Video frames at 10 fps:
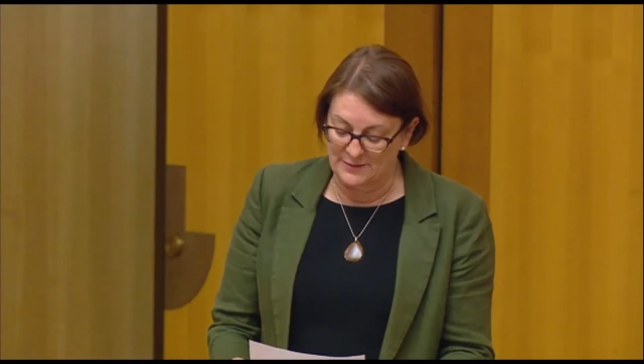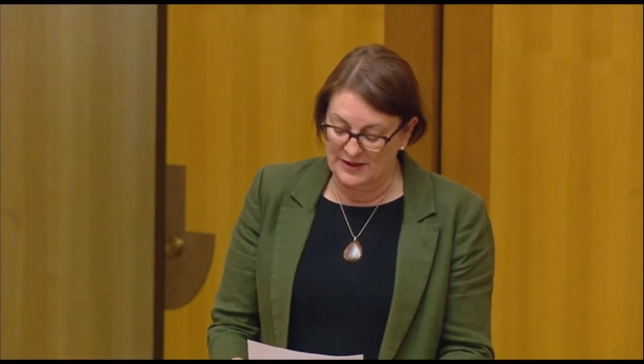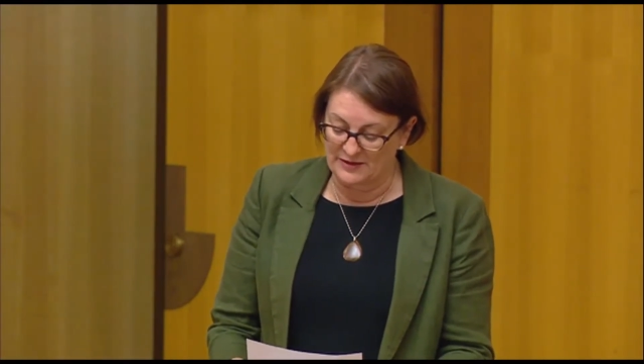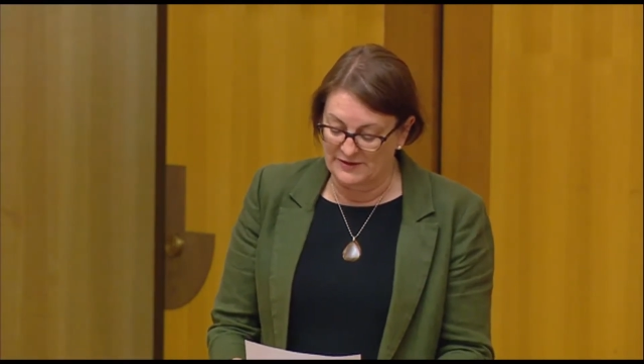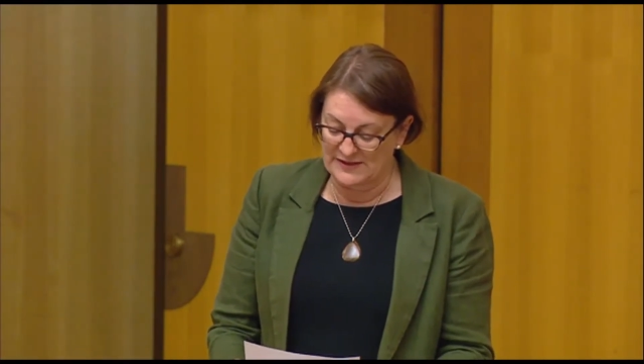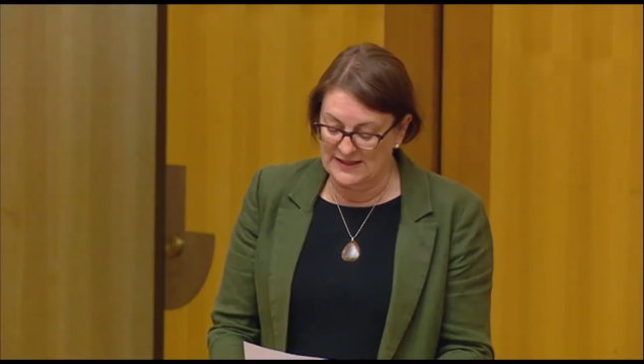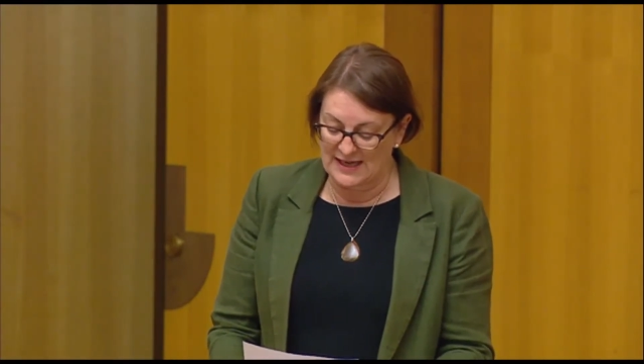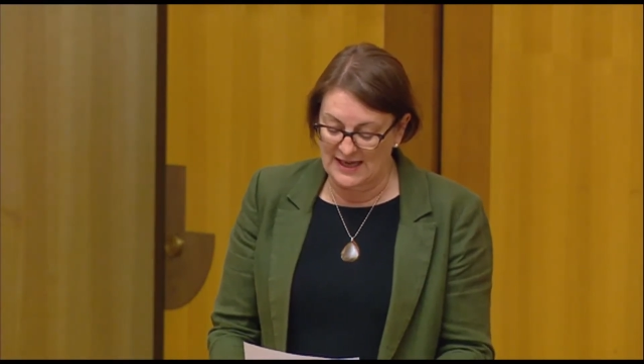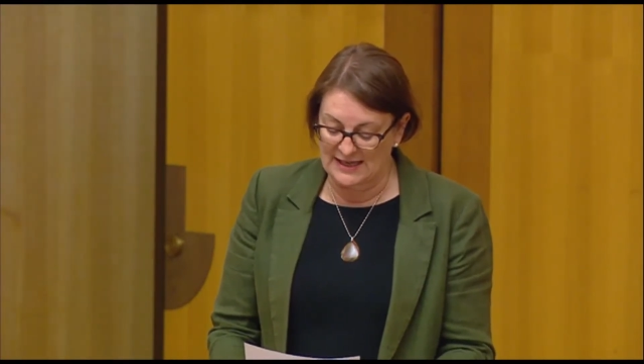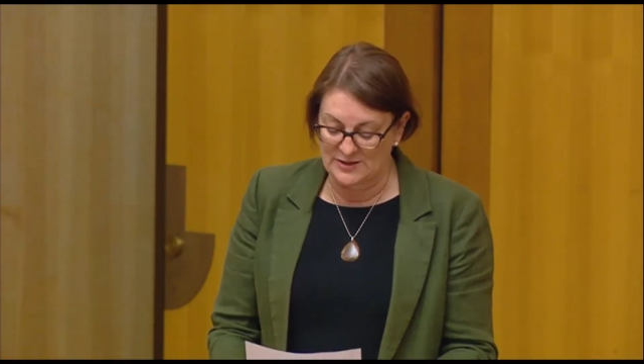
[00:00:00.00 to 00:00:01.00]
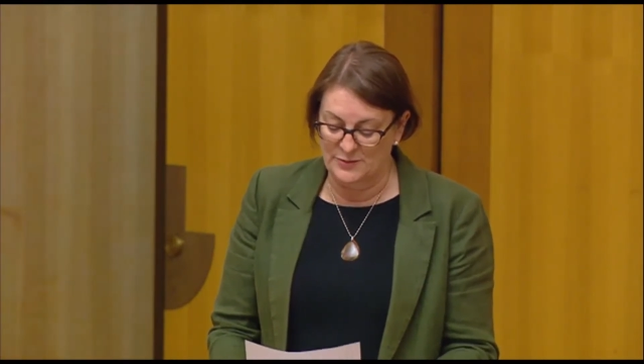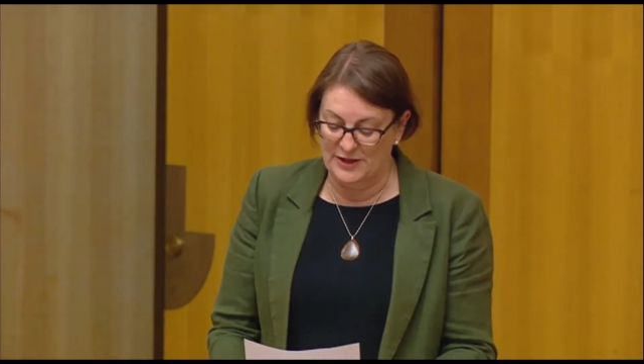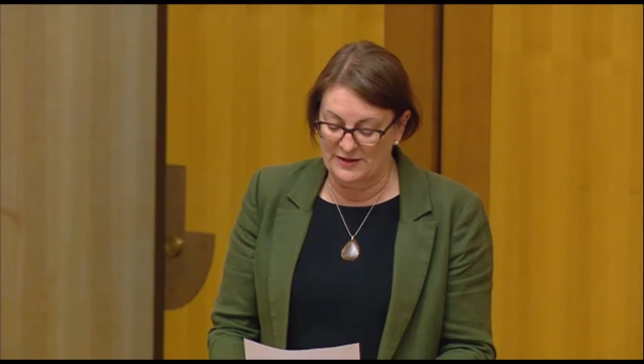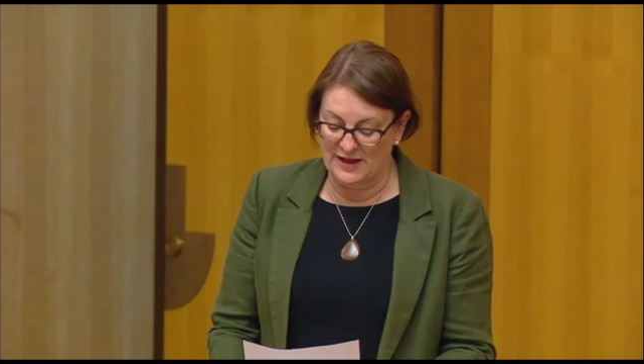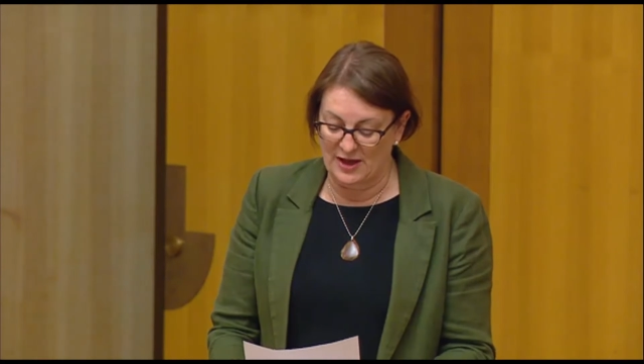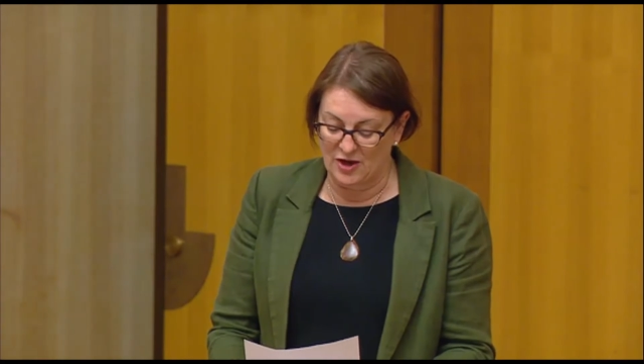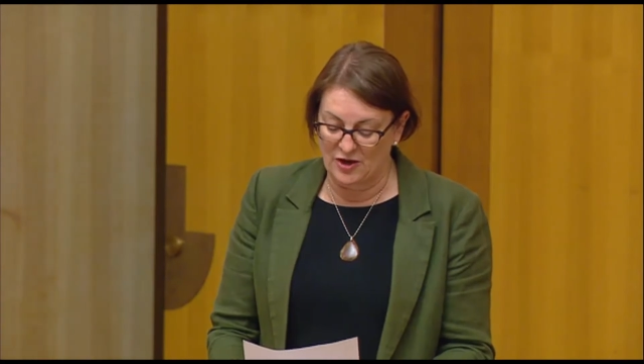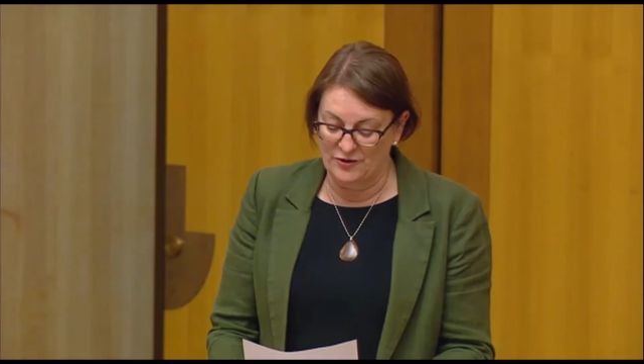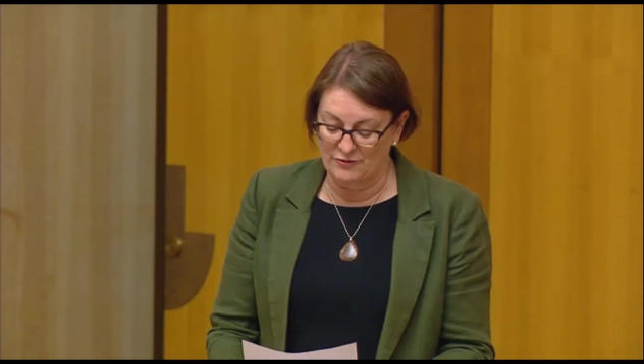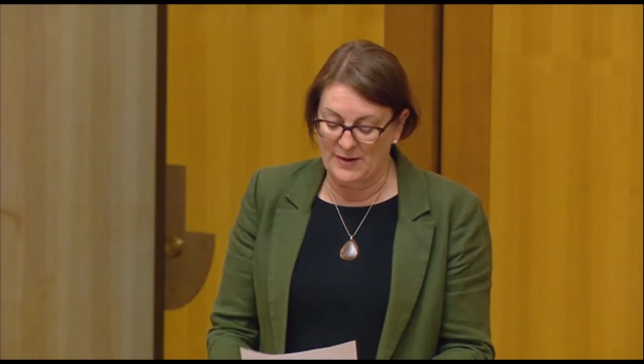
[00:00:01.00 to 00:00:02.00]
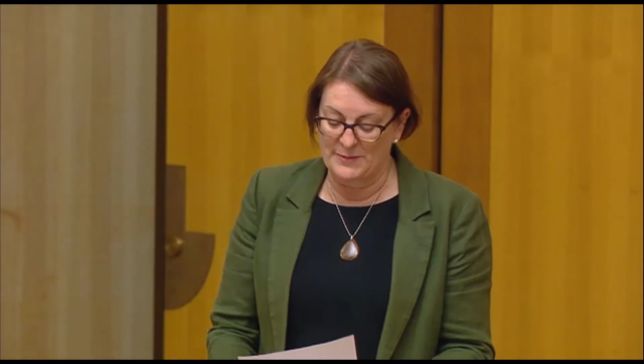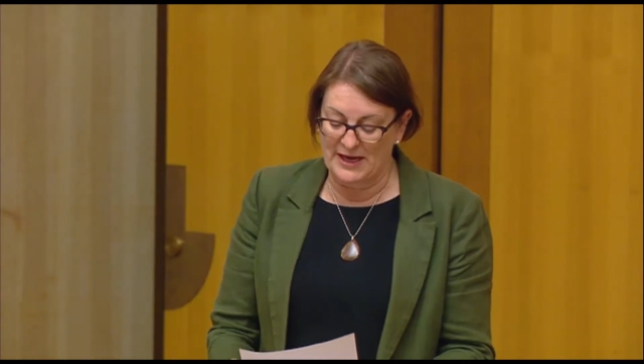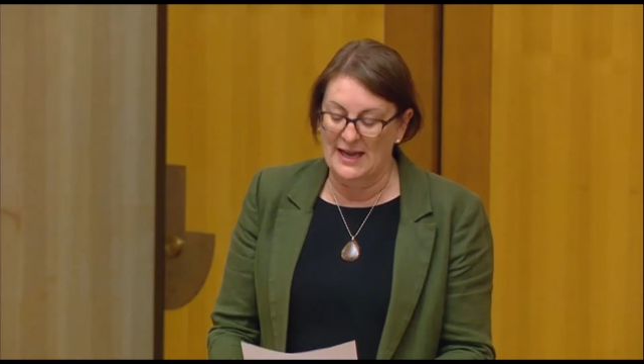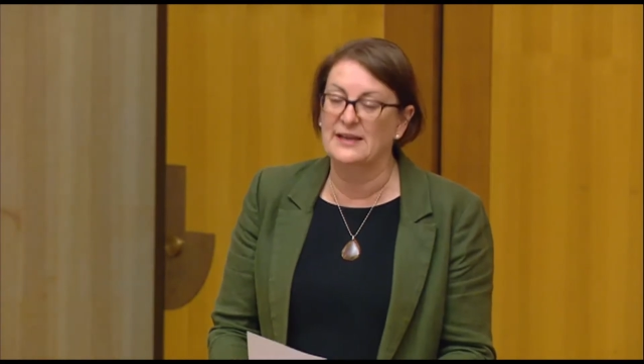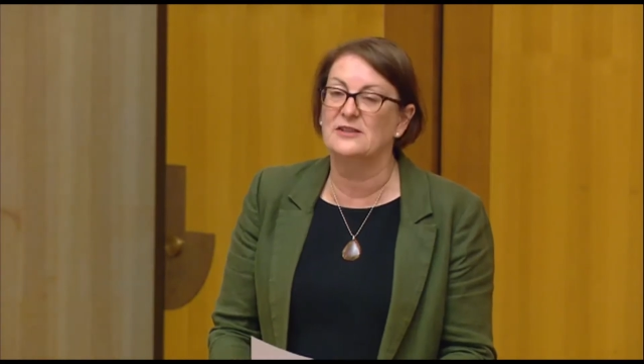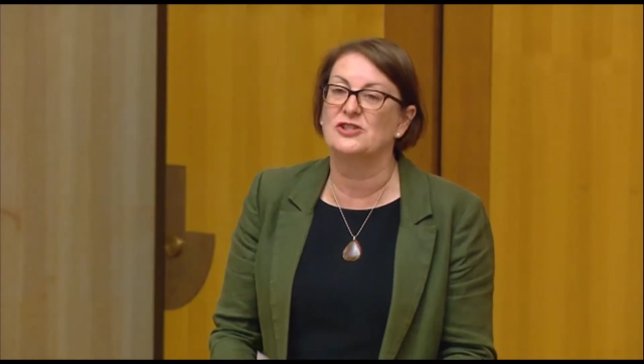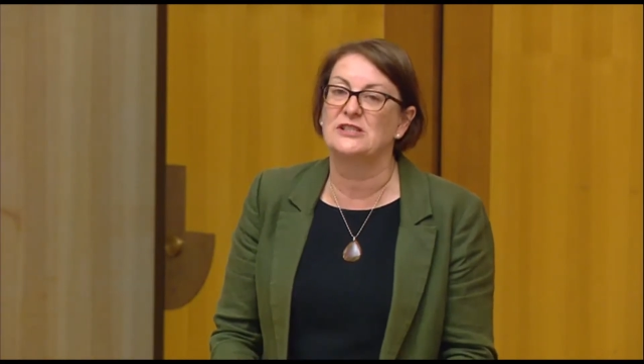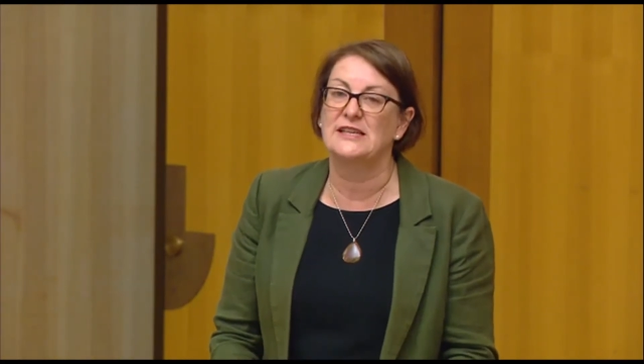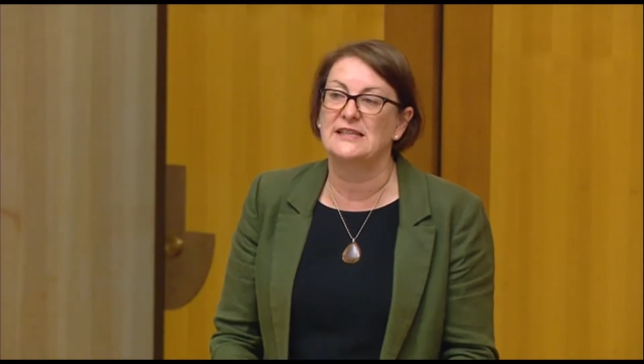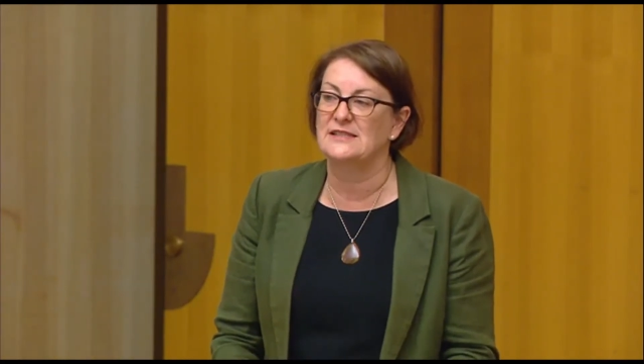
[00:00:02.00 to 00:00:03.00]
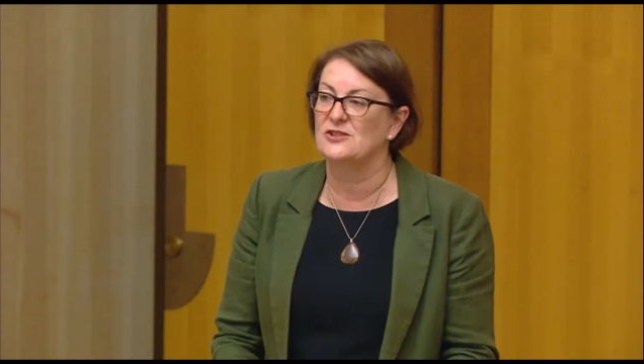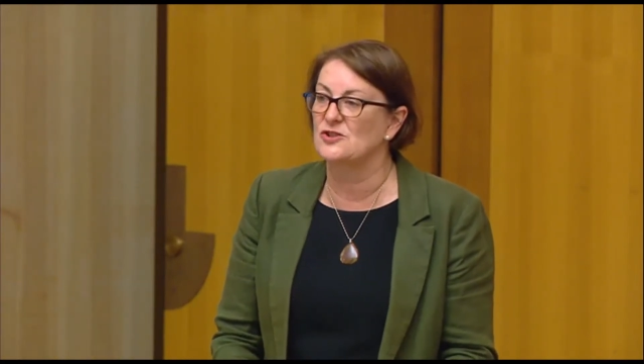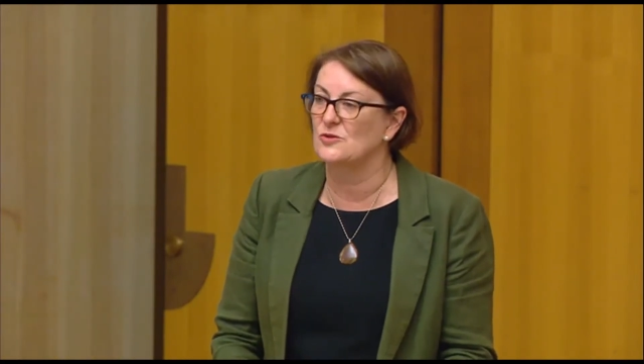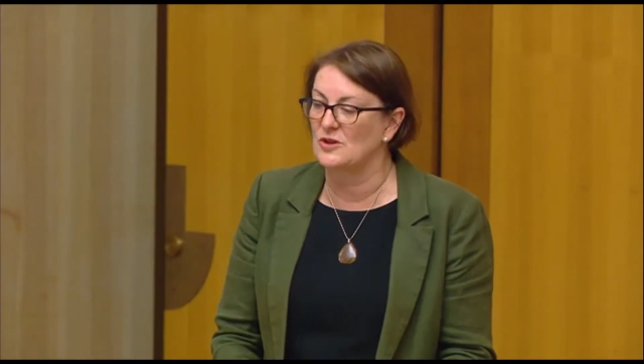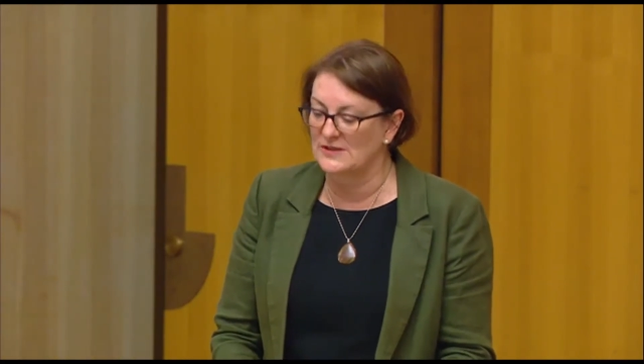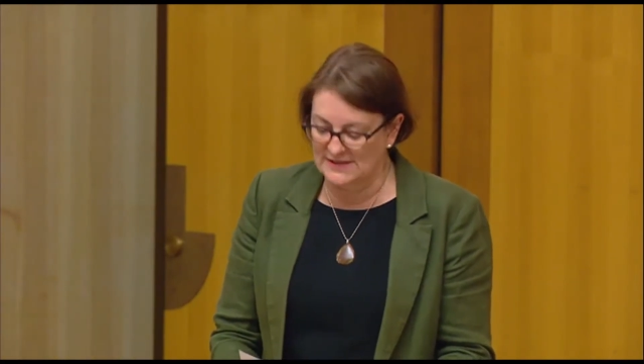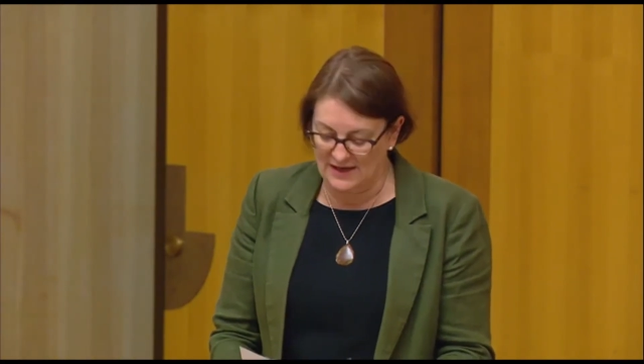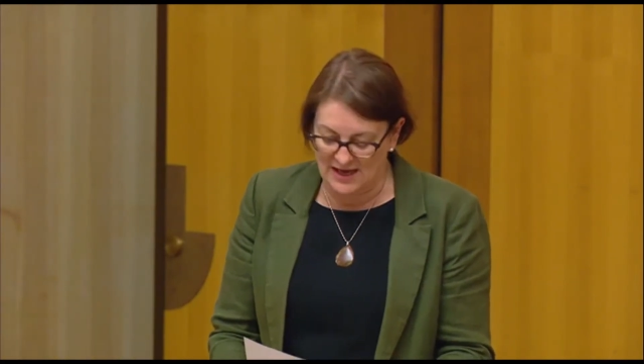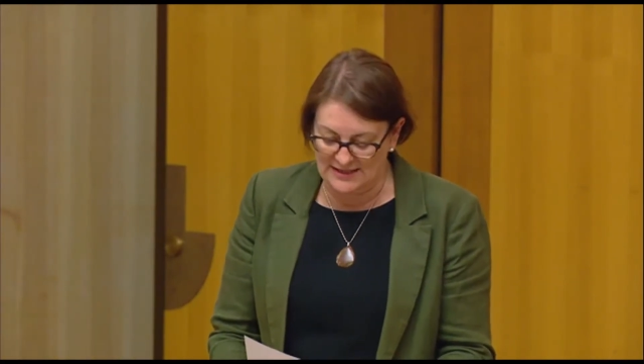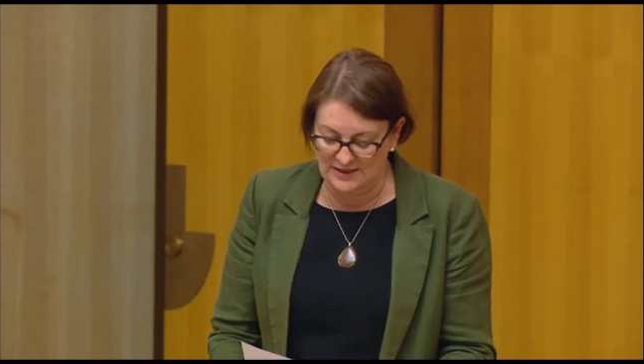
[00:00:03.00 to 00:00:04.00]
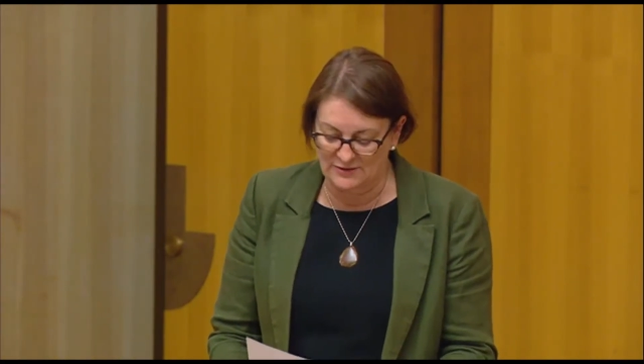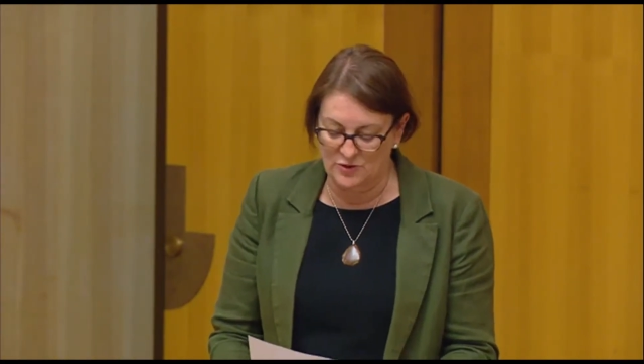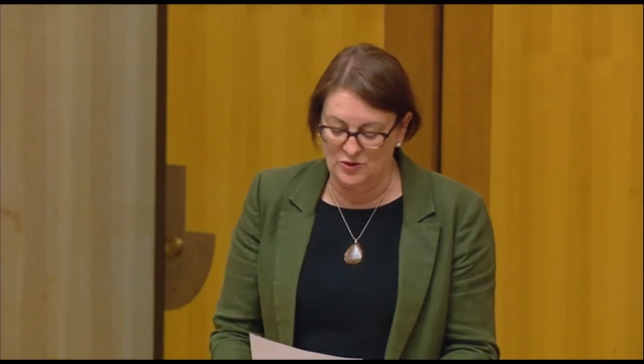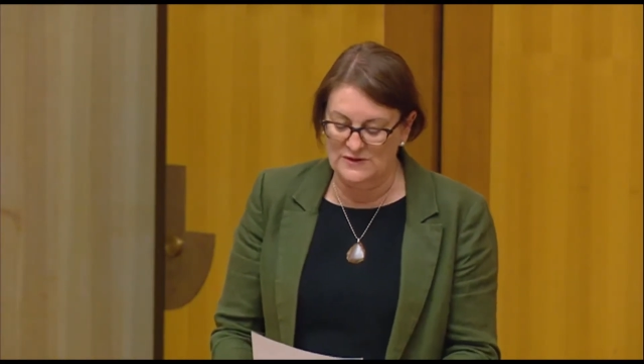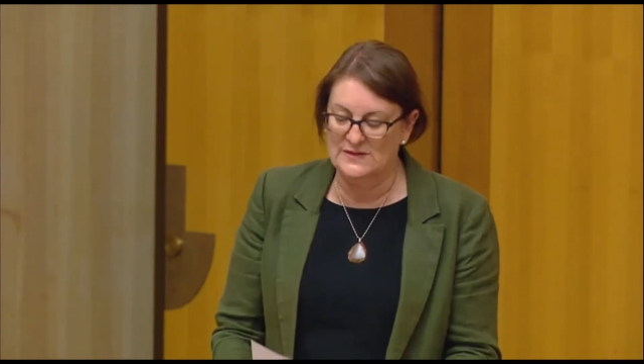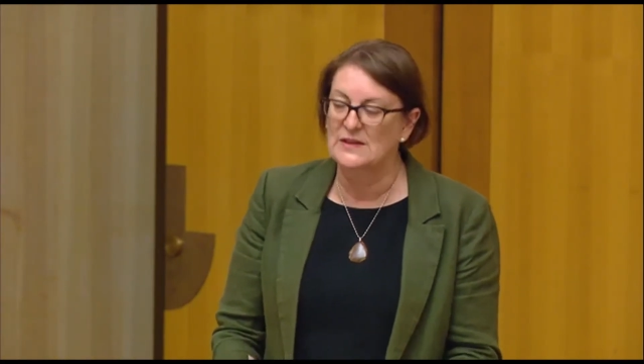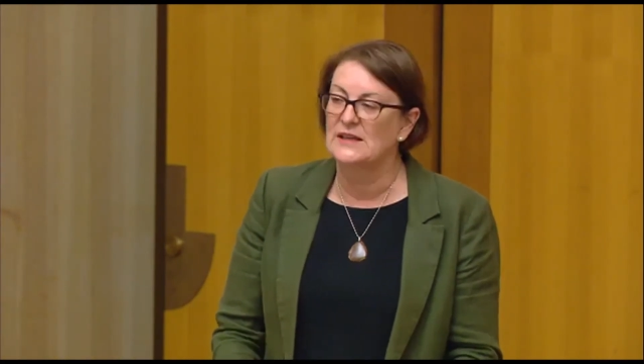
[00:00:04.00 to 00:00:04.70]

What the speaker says: but the visitor had to bring their own rapid antigen test and do it on site. And of course,